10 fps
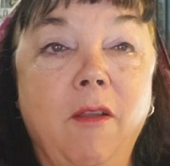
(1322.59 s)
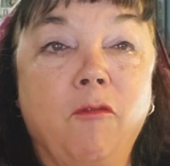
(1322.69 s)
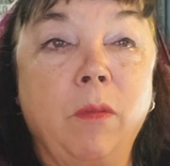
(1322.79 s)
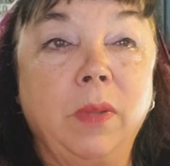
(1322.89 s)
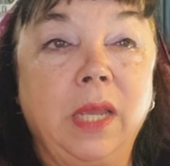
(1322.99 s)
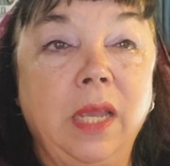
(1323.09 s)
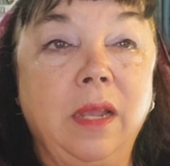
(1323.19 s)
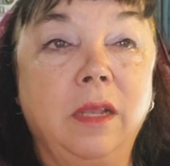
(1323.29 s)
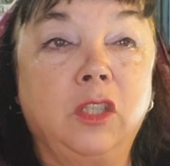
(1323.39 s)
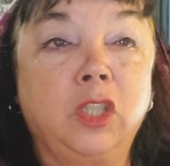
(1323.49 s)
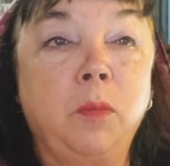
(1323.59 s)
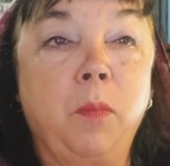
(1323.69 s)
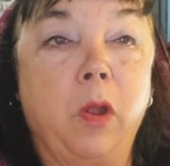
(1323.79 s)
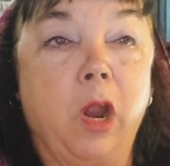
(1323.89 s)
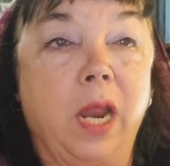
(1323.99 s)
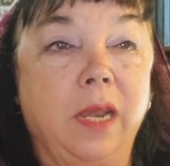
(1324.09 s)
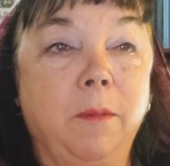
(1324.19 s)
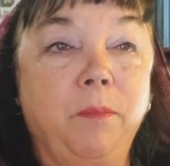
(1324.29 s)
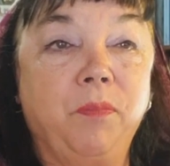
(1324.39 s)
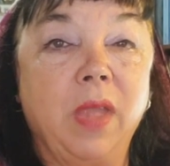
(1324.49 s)
from King Shimmaran,
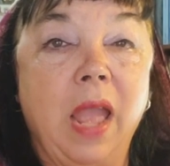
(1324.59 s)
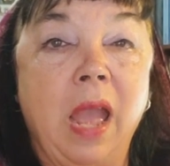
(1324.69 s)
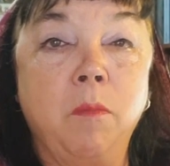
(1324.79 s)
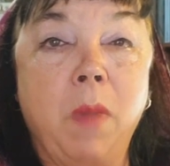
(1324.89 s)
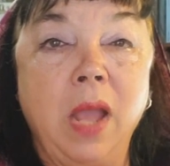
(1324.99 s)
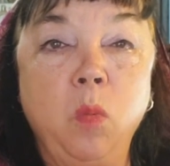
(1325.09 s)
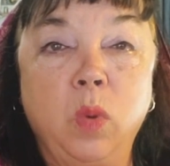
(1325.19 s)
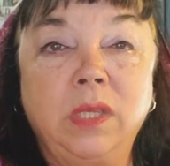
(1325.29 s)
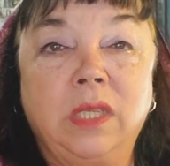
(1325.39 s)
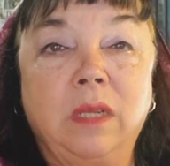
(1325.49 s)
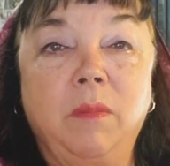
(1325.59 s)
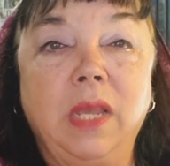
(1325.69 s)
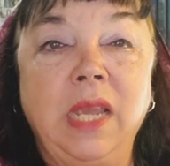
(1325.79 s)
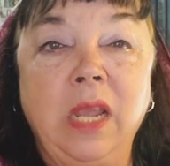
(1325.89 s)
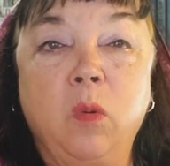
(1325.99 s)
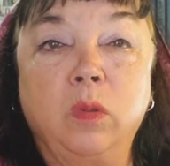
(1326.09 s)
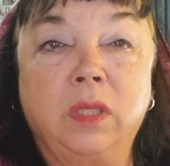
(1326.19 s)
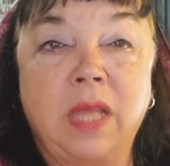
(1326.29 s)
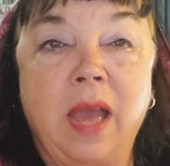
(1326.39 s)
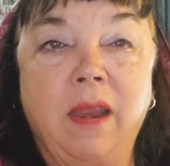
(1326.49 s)
and my wisdom
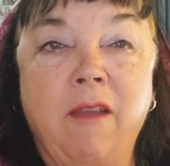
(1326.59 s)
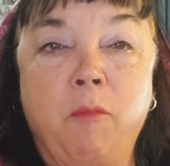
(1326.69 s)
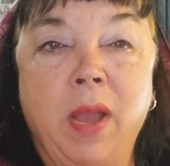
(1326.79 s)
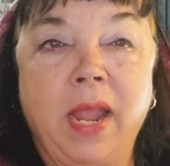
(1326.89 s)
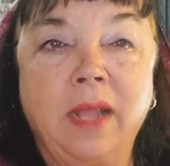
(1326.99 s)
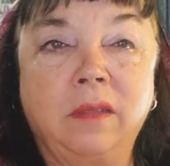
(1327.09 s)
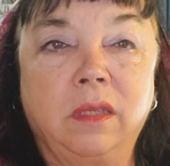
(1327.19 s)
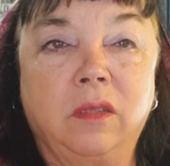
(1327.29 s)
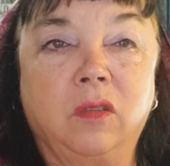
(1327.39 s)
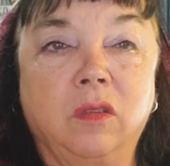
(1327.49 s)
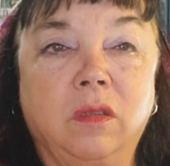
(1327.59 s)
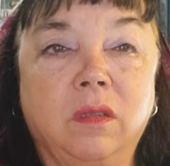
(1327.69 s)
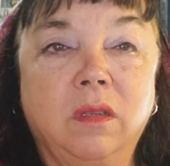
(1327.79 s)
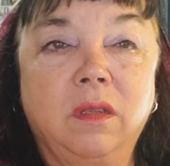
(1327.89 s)
equals that of my ancestors.